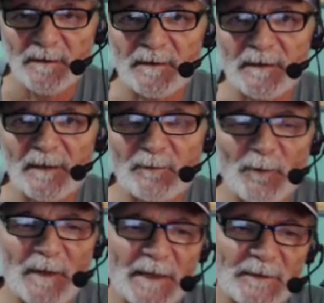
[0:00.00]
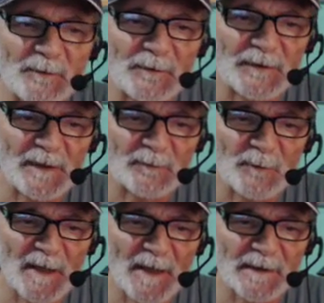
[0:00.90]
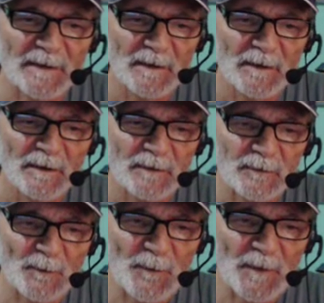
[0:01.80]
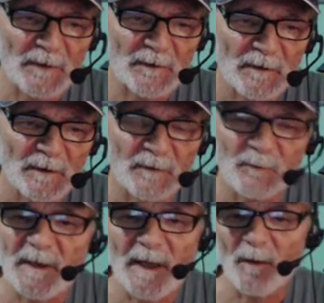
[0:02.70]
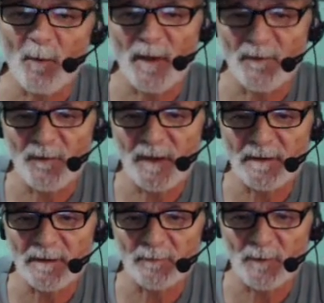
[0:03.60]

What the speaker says: See, that's what we got to do, saints. We got to do things because we can't go by feelings.